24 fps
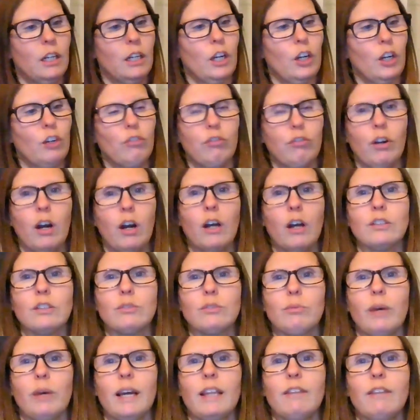across
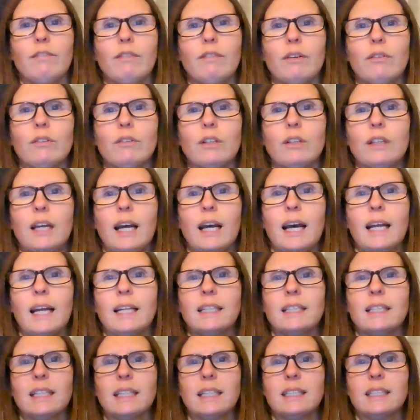where the fold of the
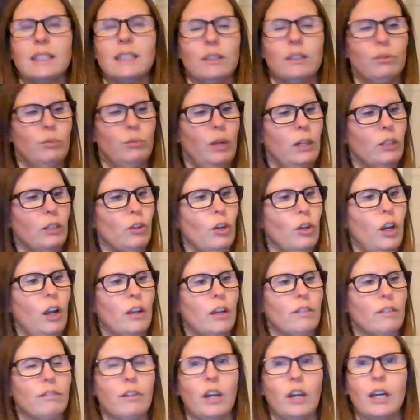hand is, where your
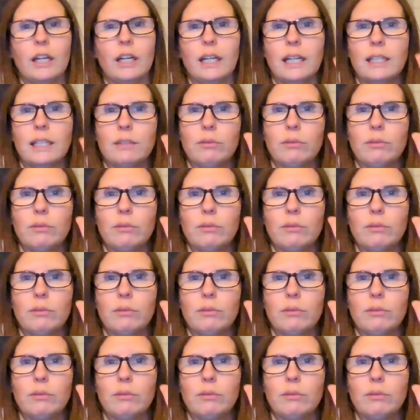lifeline is.